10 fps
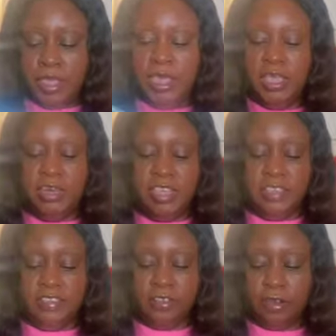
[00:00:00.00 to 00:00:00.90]
And
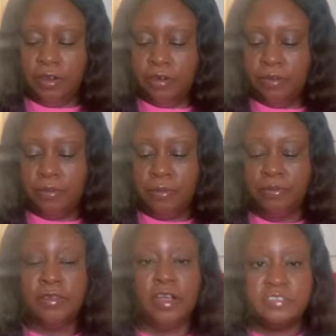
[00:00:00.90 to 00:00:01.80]
these are
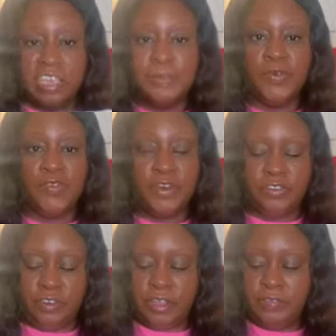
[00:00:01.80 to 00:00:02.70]
a cheaper
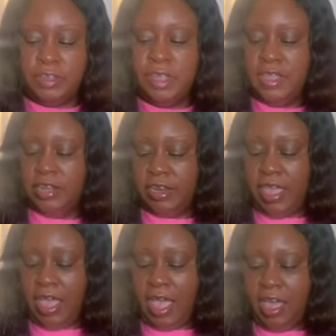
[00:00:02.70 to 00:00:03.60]
version of it that they
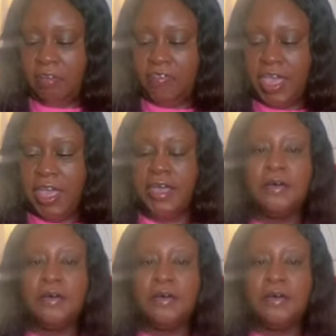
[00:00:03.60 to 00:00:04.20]
have at